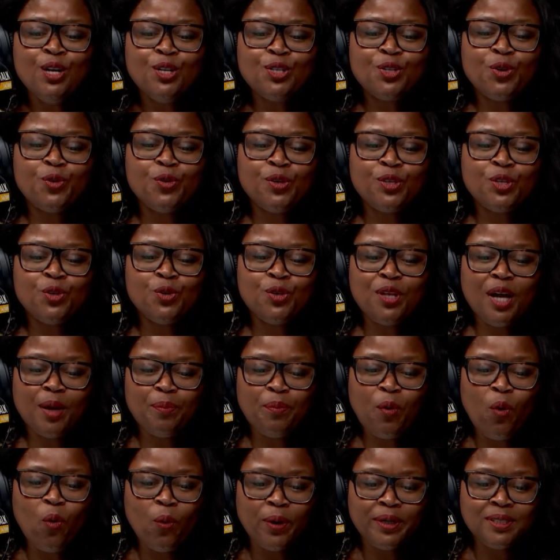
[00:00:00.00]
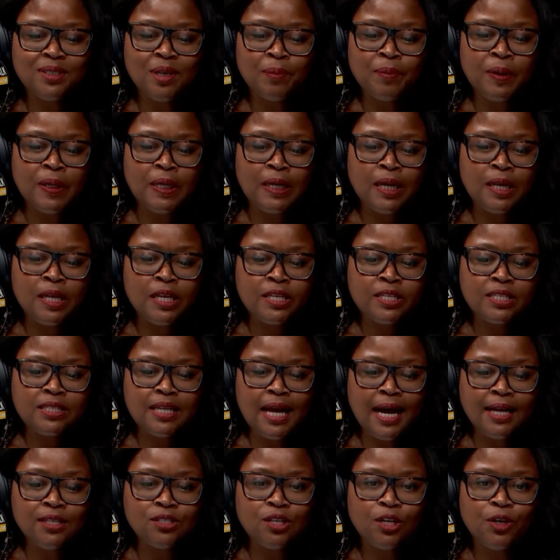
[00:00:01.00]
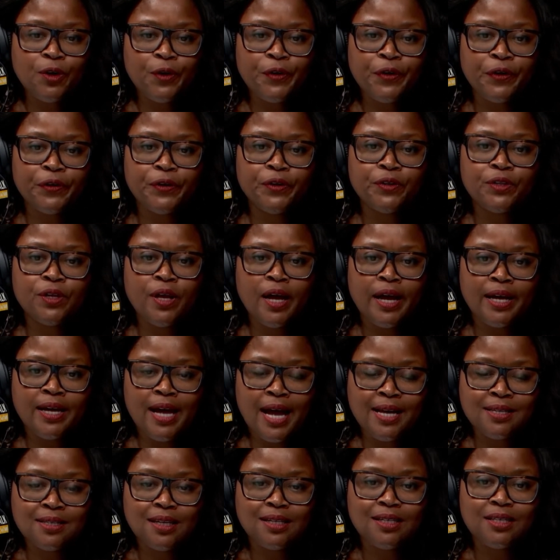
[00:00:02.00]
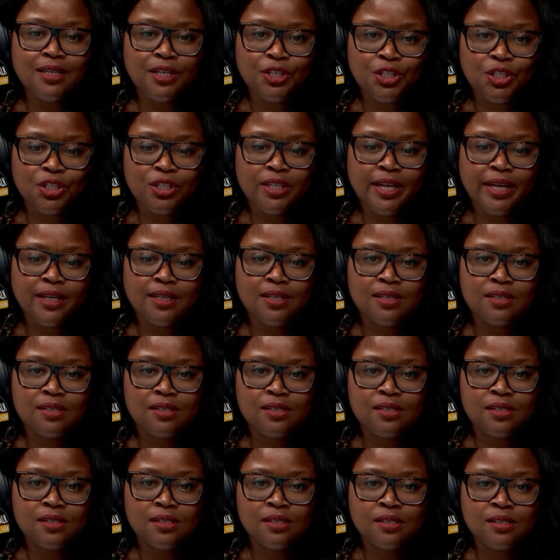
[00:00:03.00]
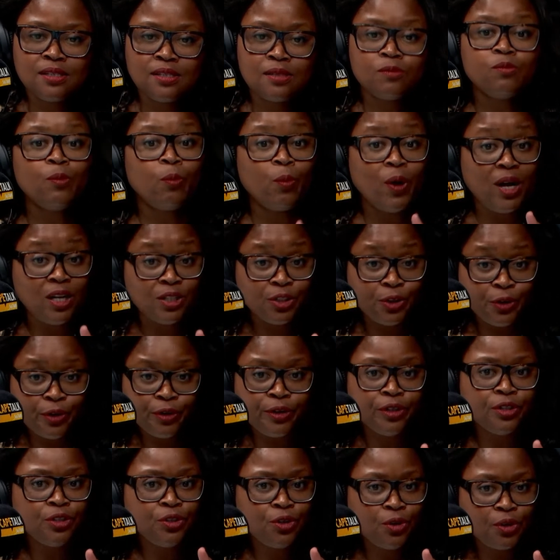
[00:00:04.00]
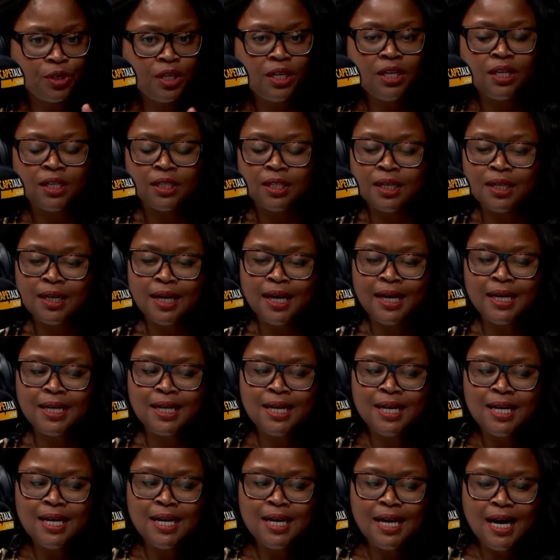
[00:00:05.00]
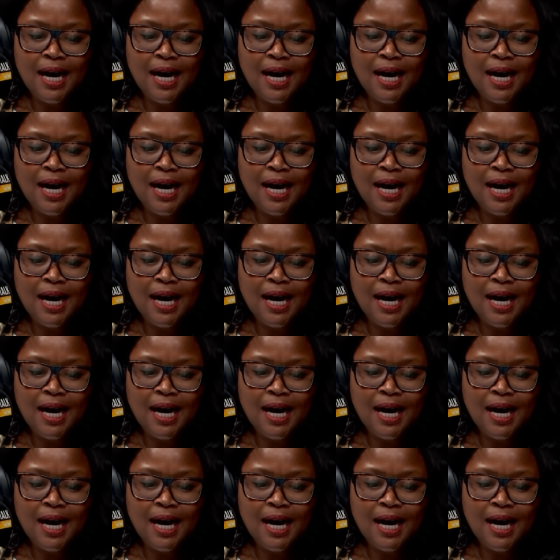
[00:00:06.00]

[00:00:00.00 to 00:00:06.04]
So to that point, I mean, it stands alone on it as a dish that is well known in Turkey and the like,